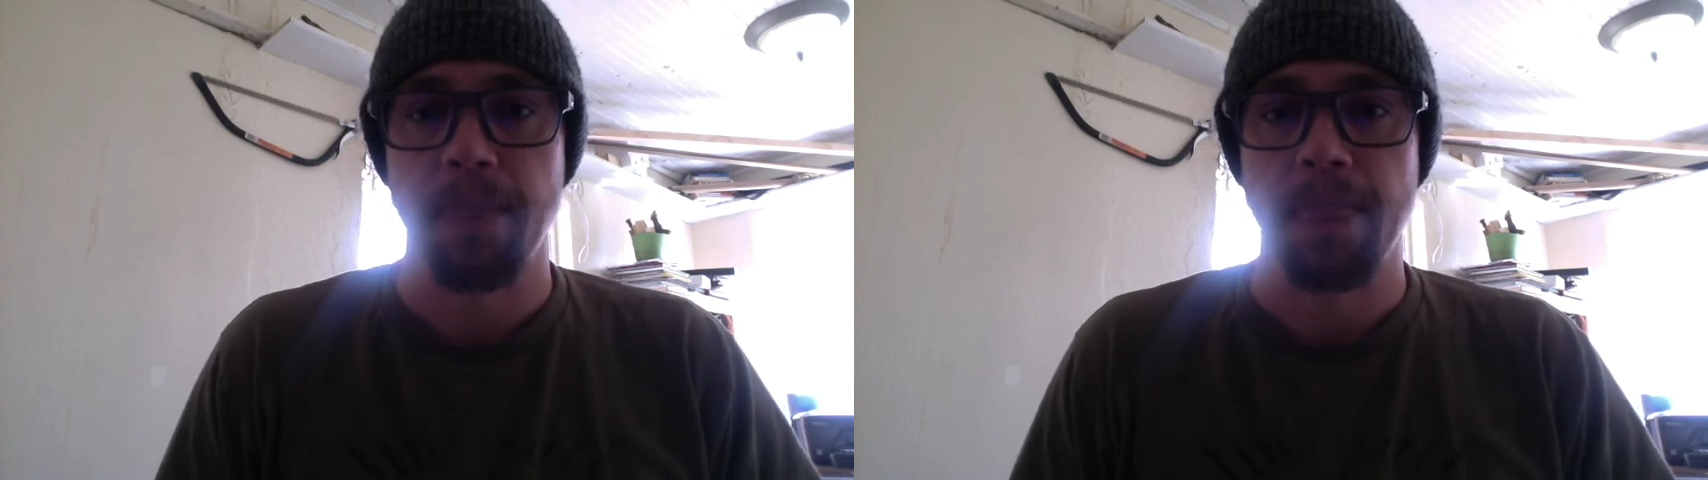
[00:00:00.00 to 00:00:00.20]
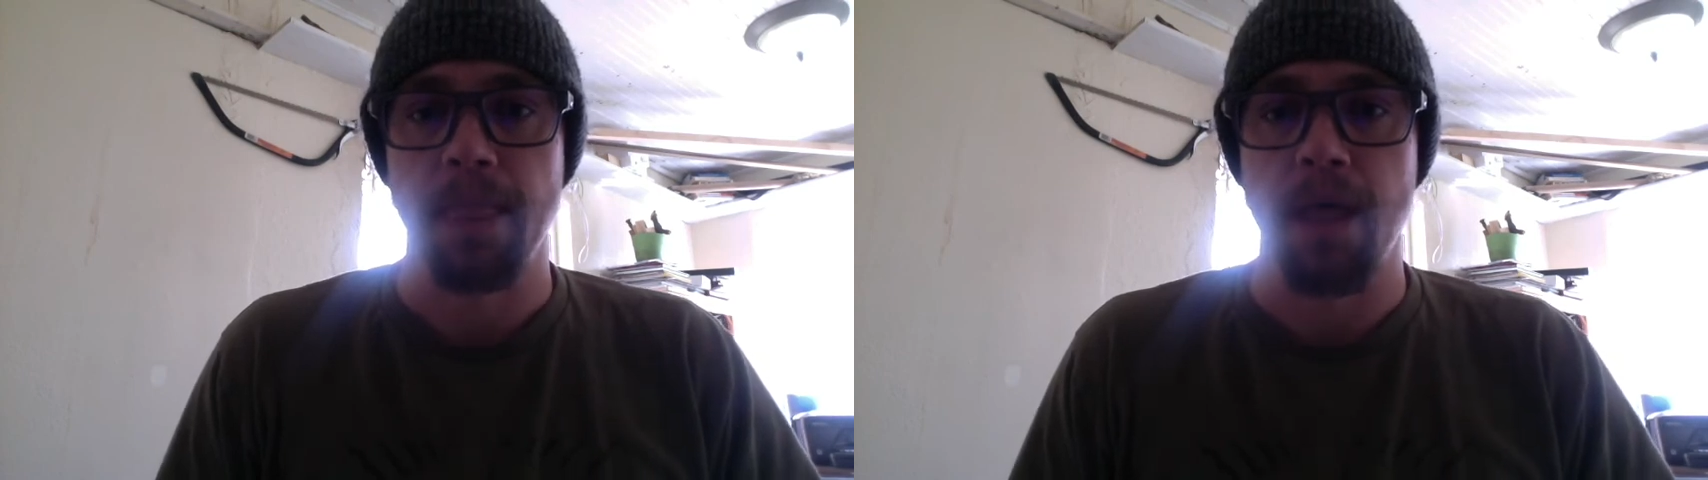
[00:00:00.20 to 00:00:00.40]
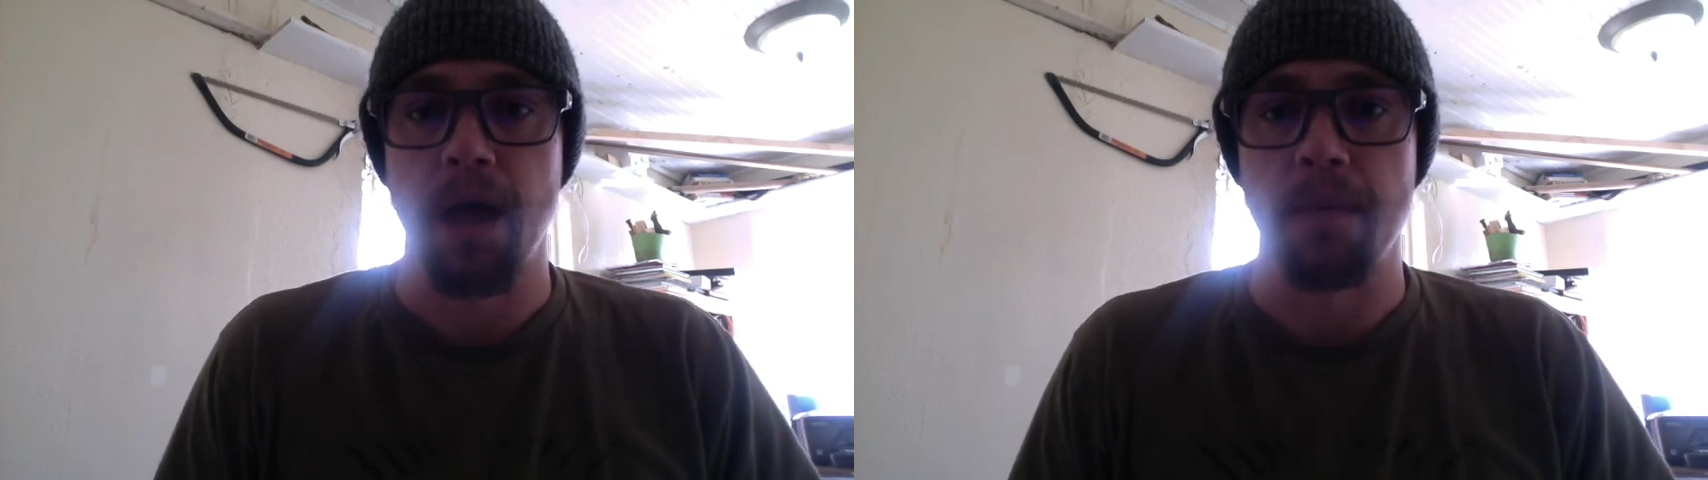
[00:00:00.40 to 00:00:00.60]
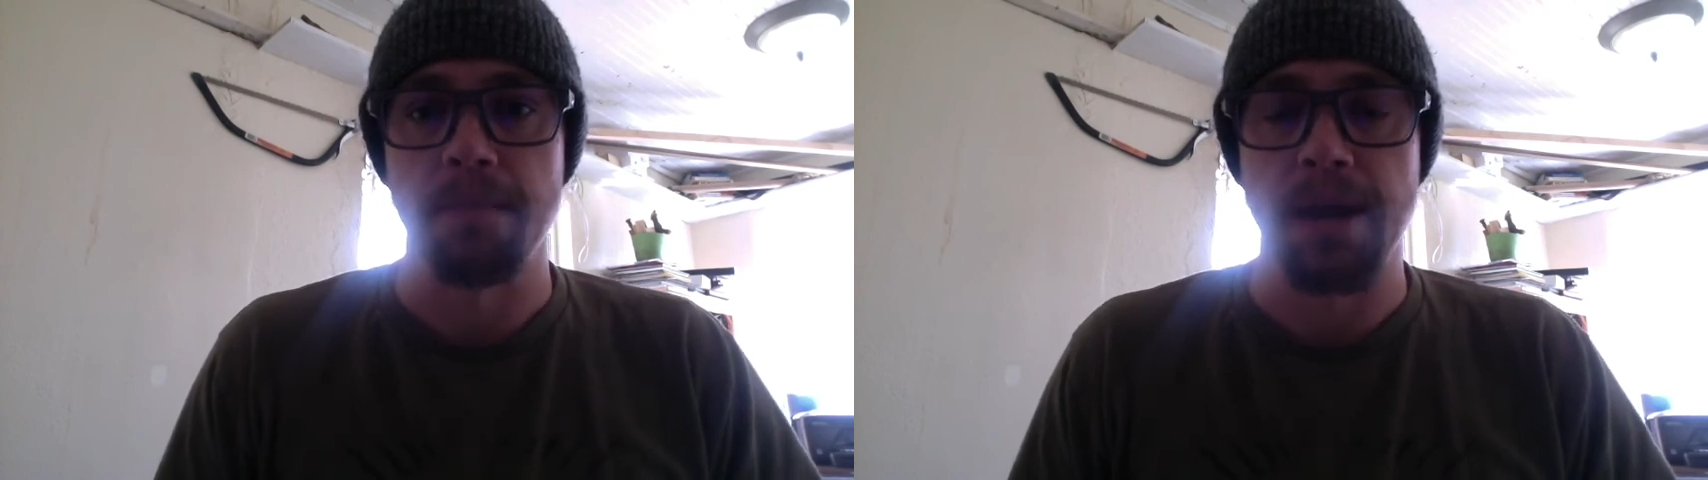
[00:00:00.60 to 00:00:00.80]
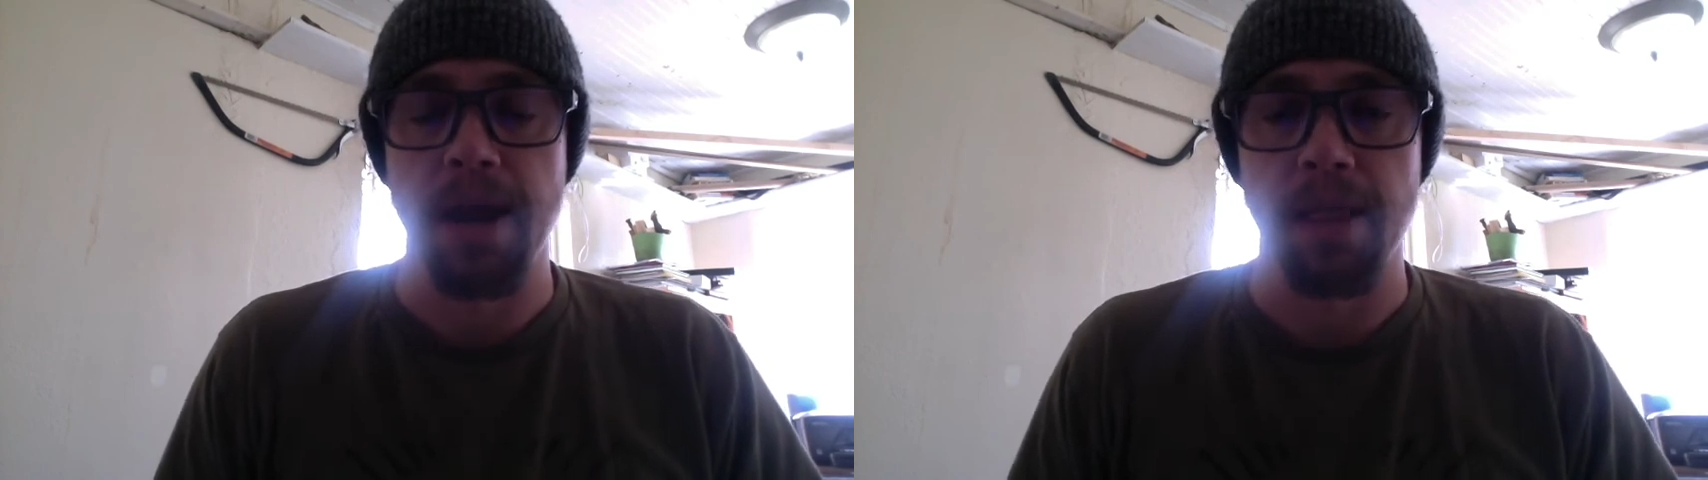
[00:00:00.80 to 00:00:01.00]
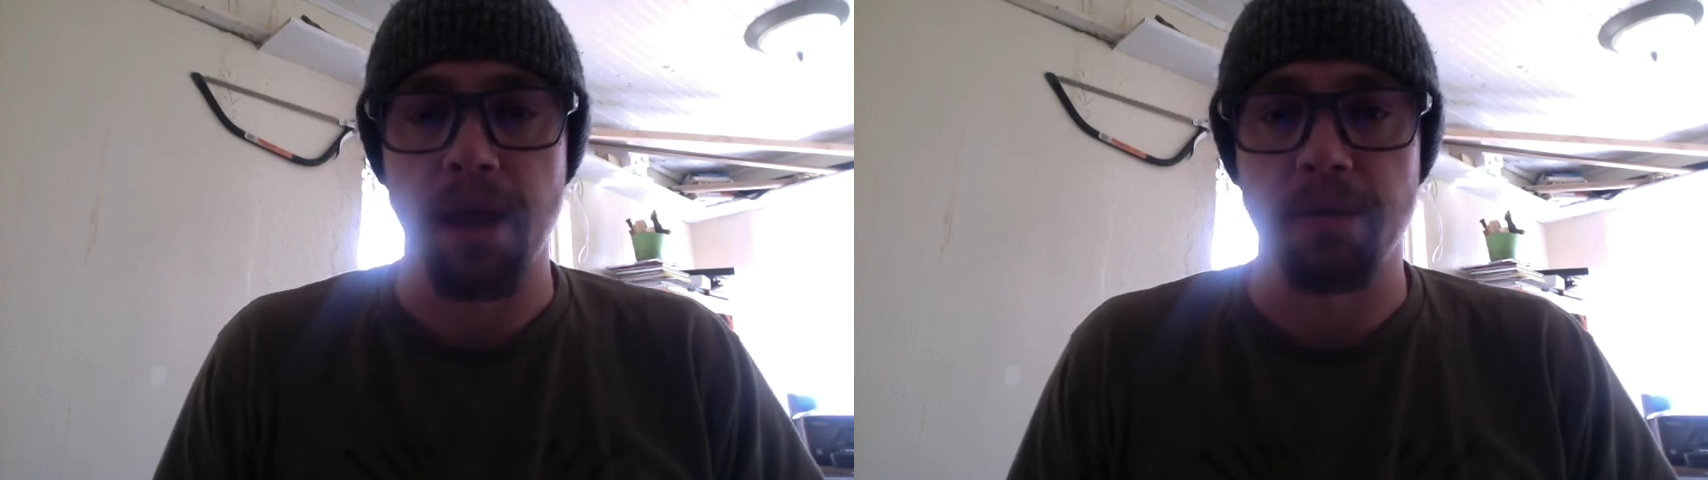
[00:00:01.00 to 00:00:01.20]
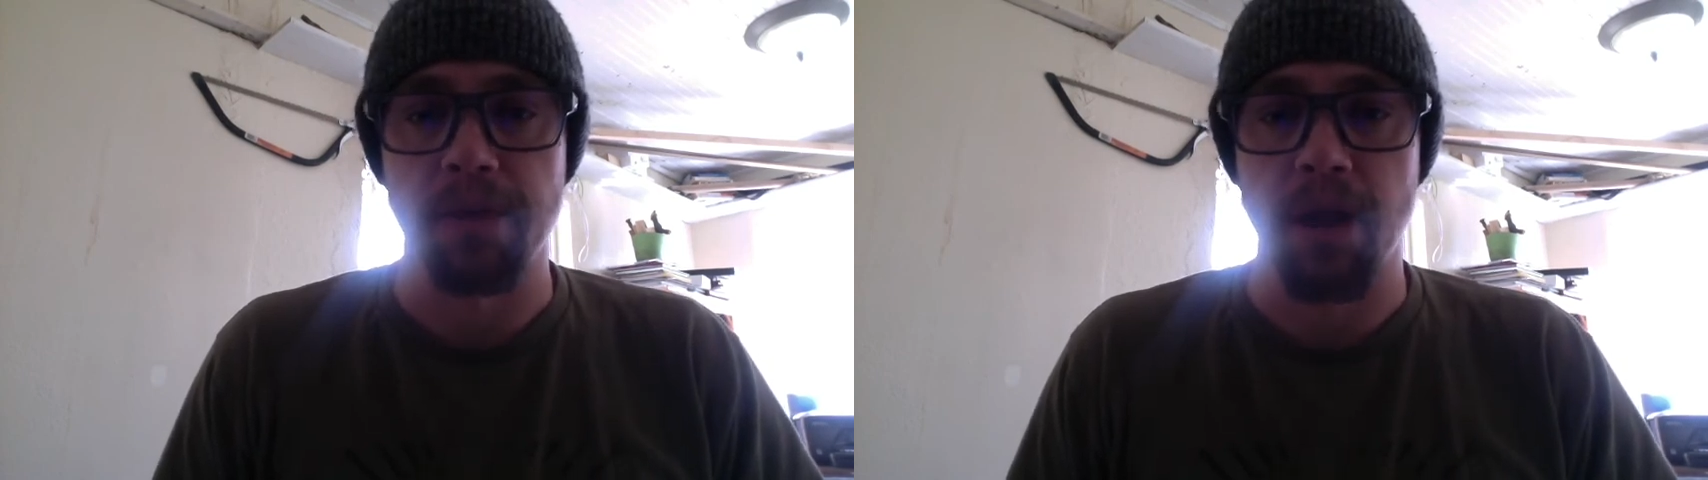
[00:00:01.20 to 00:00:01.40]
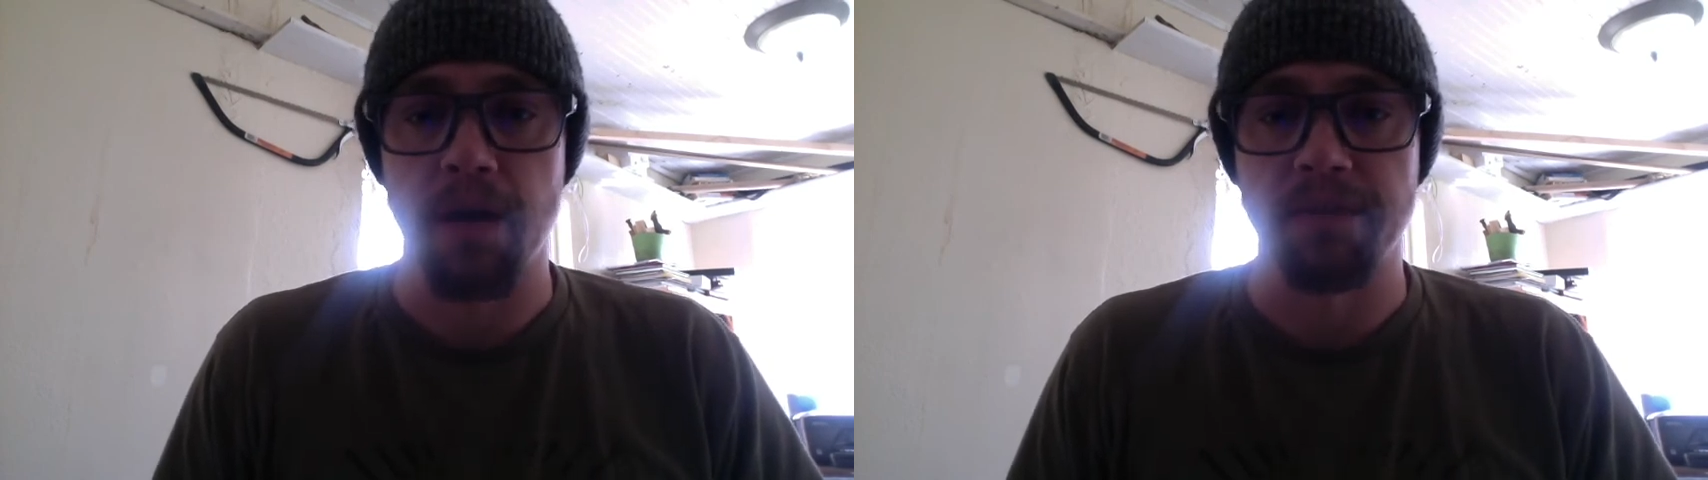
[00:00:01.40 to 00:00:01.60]
that I like with
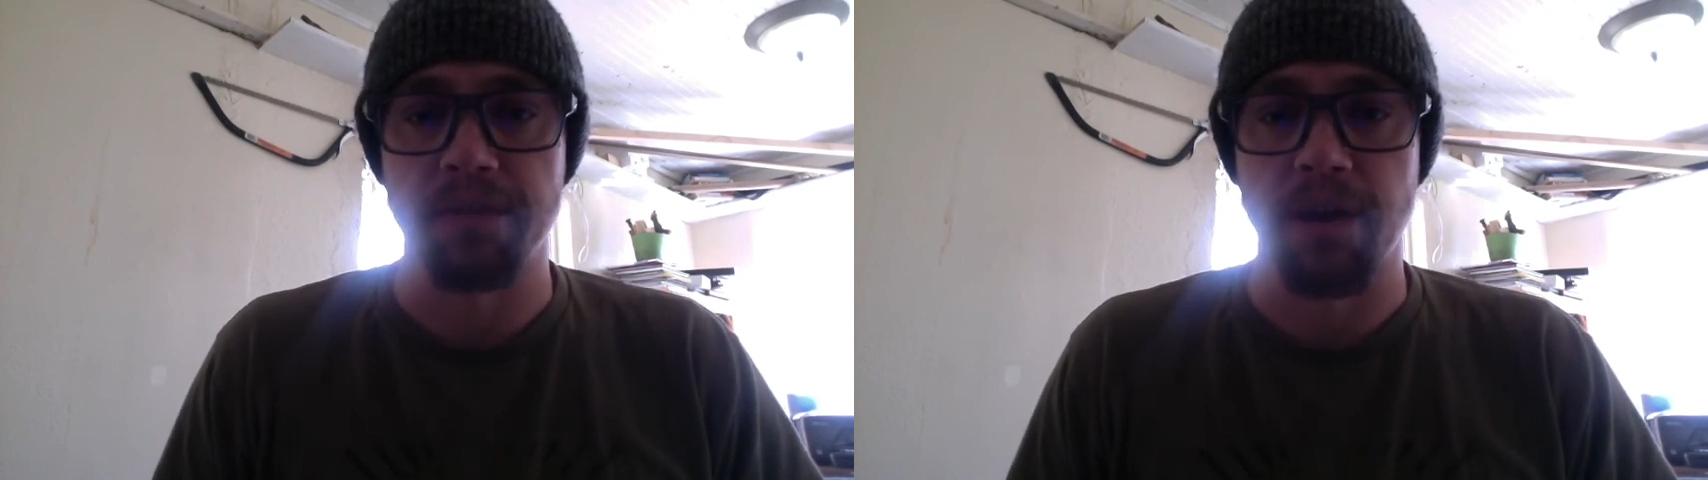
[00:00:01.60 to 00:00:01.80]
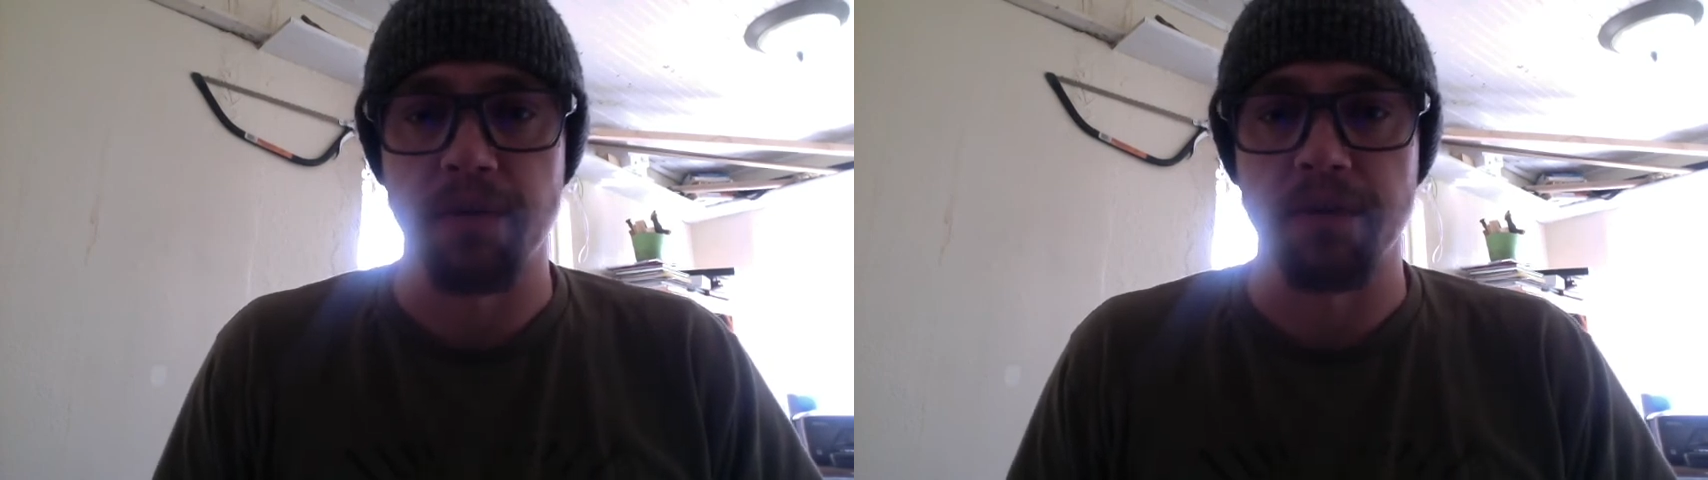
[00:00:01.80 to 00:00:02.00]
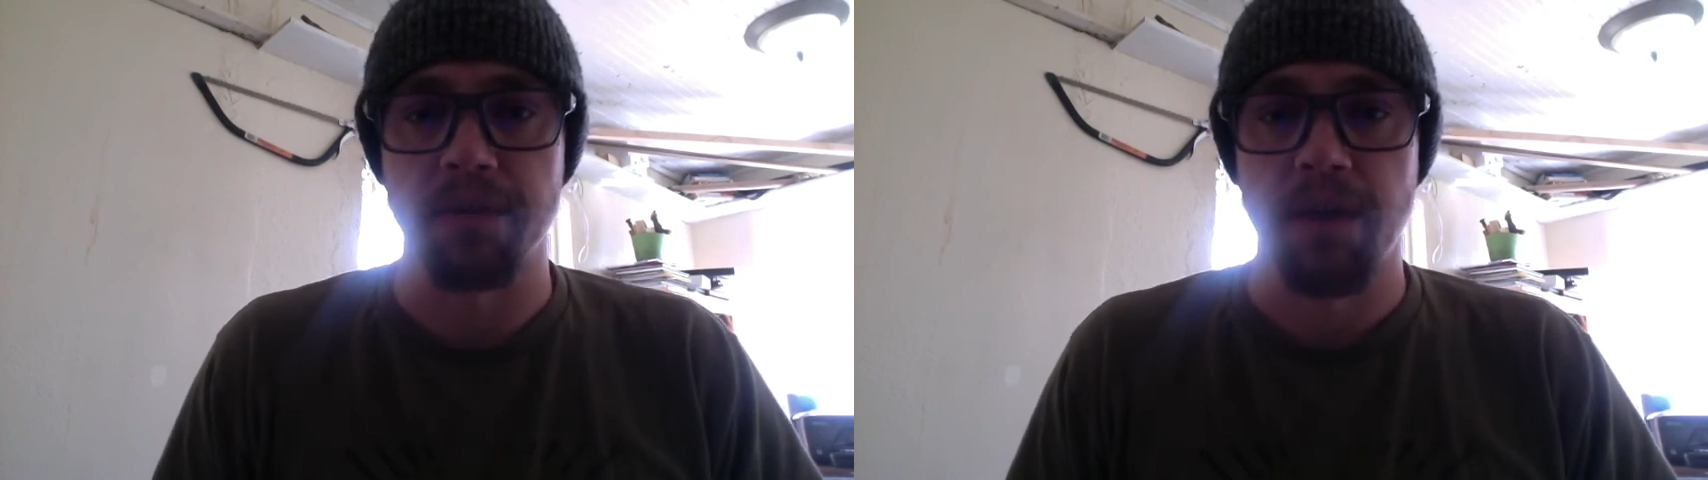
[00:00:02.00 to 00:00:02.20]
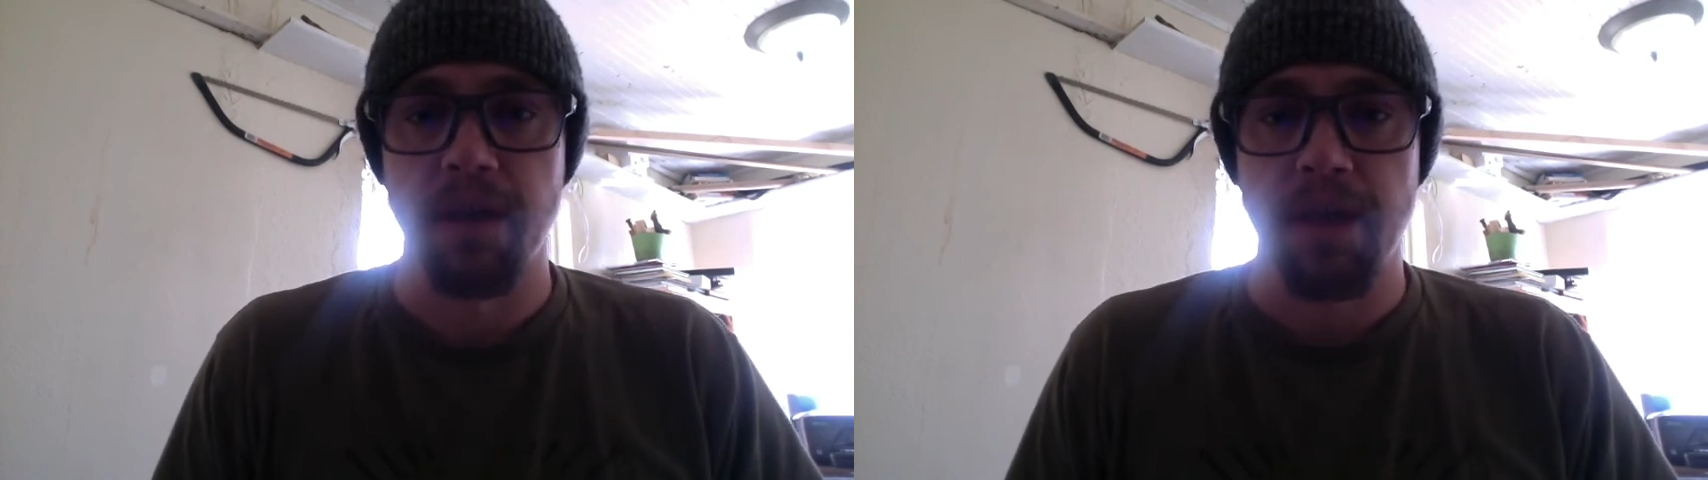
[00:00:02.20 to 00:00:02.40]
the office hours.